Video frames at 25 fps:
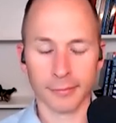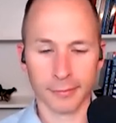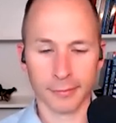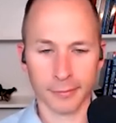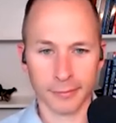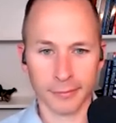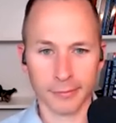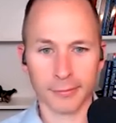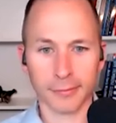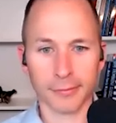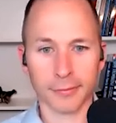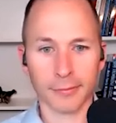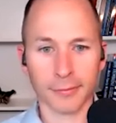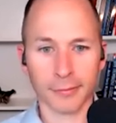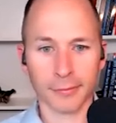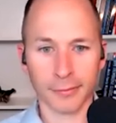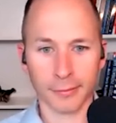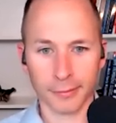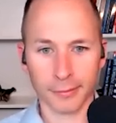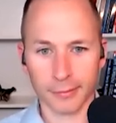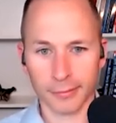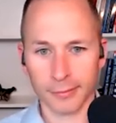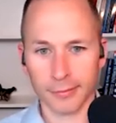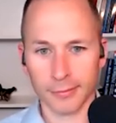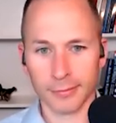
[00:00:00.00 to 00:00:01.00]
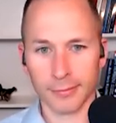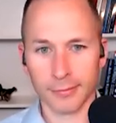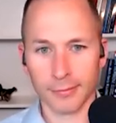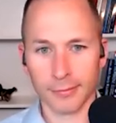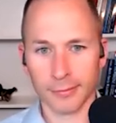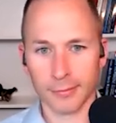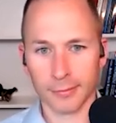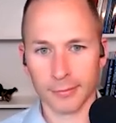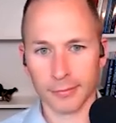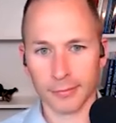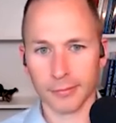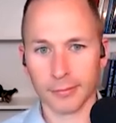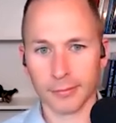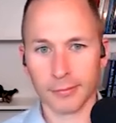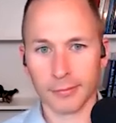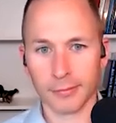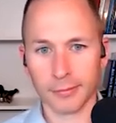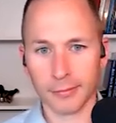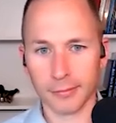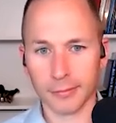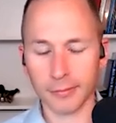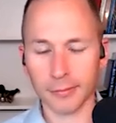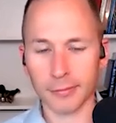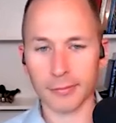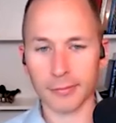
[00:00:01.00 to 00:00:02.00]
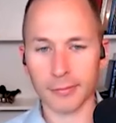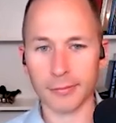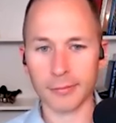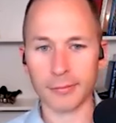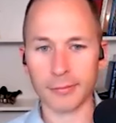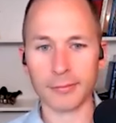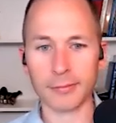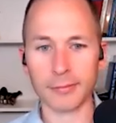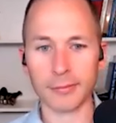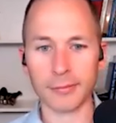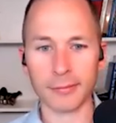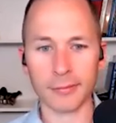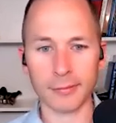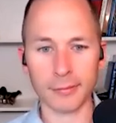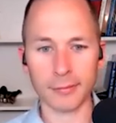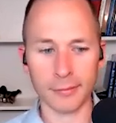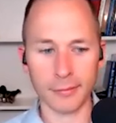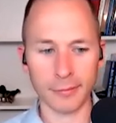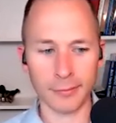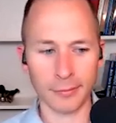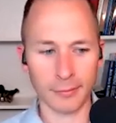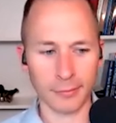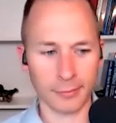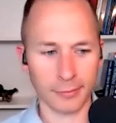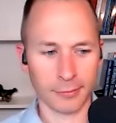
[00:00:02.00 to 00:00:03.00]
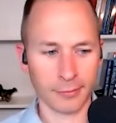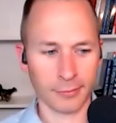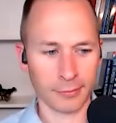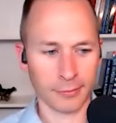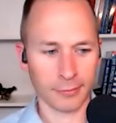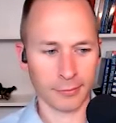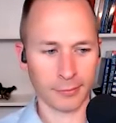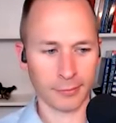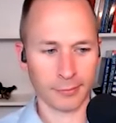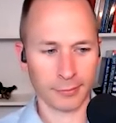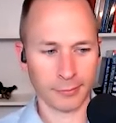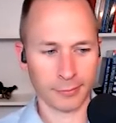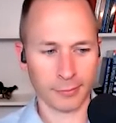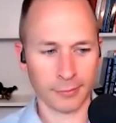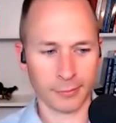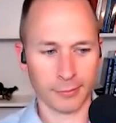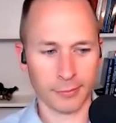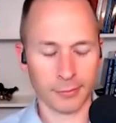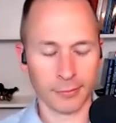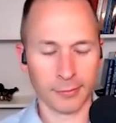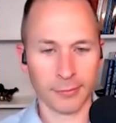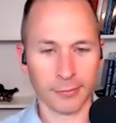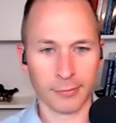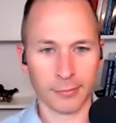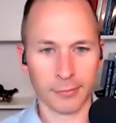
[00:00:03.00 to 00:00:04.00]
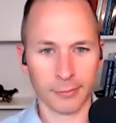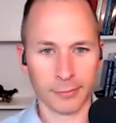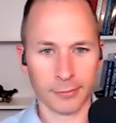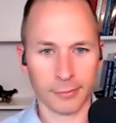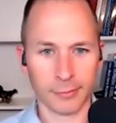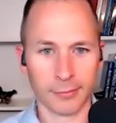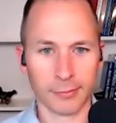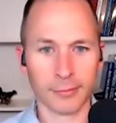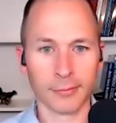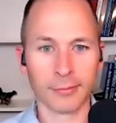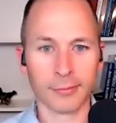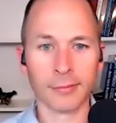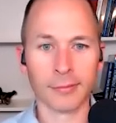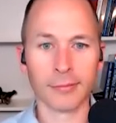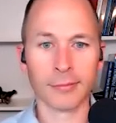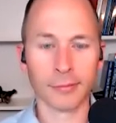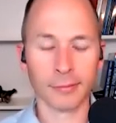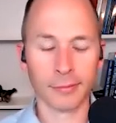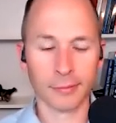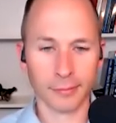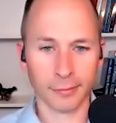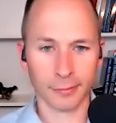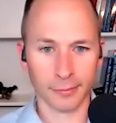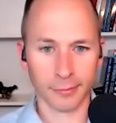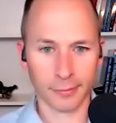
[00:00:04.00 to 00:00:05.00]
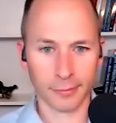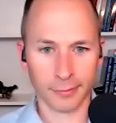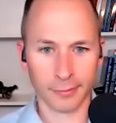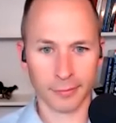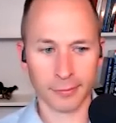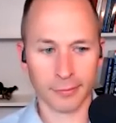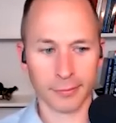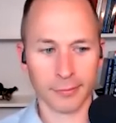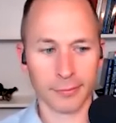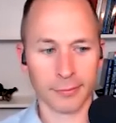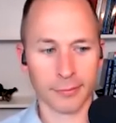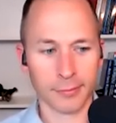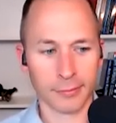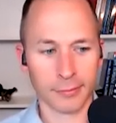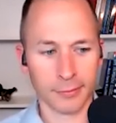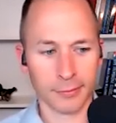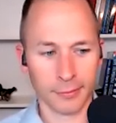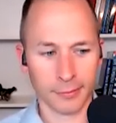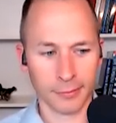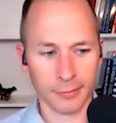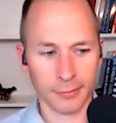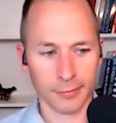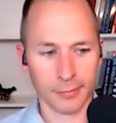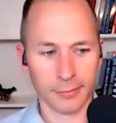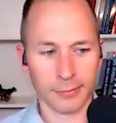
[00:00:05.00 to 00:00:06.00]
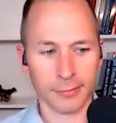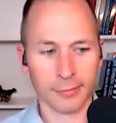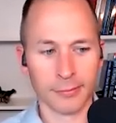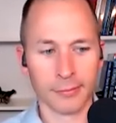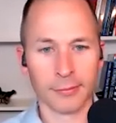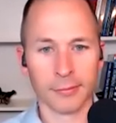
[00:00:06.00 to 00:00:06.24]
(silent)